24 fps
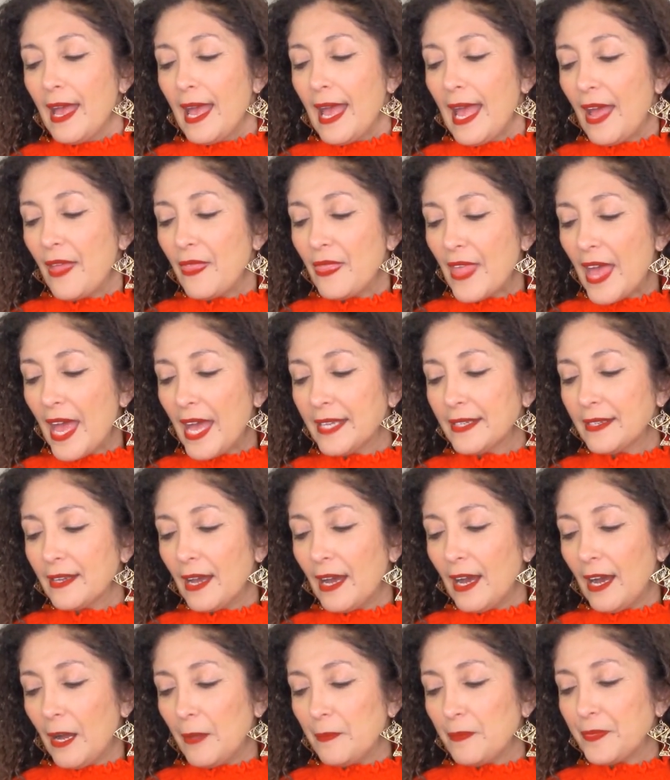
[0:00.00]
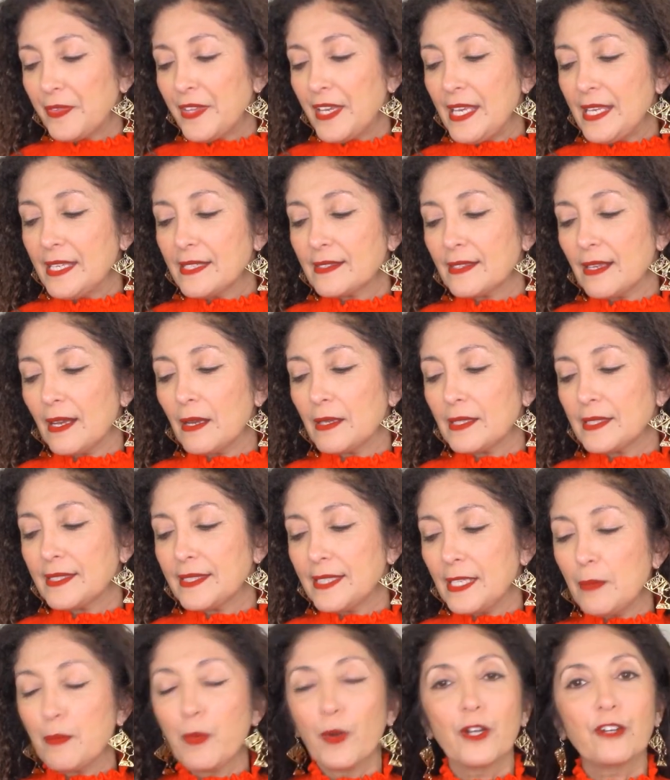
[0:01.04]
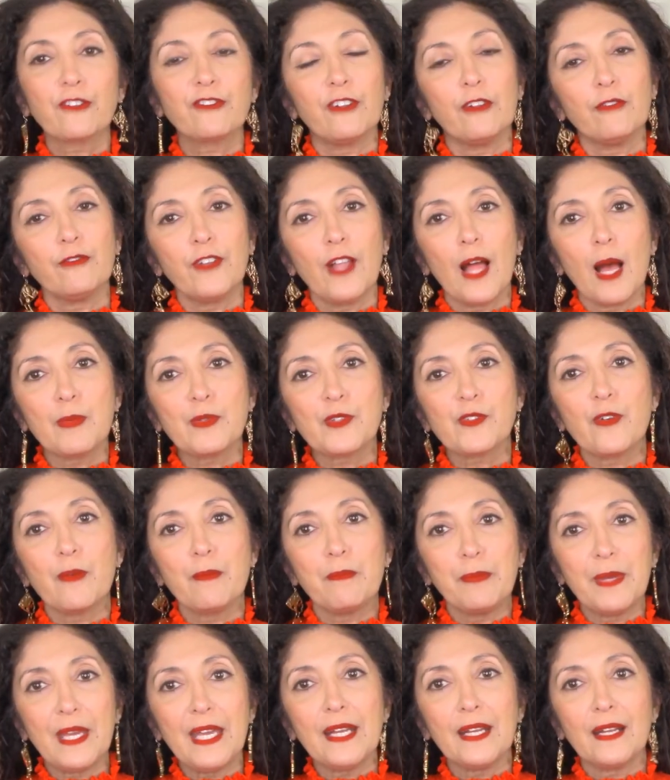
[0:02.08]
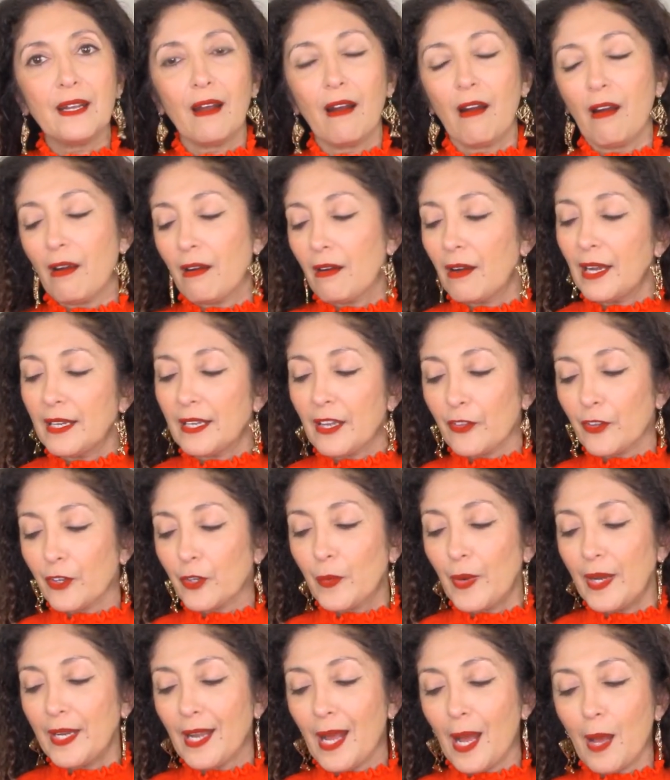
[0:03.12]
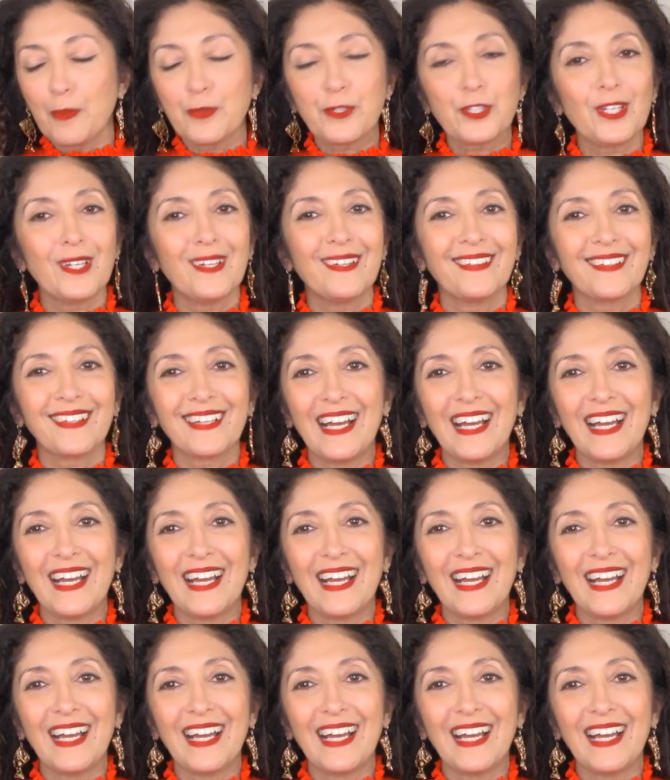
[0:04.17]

And then um, these Seabird flip-flops from Beek are another great option,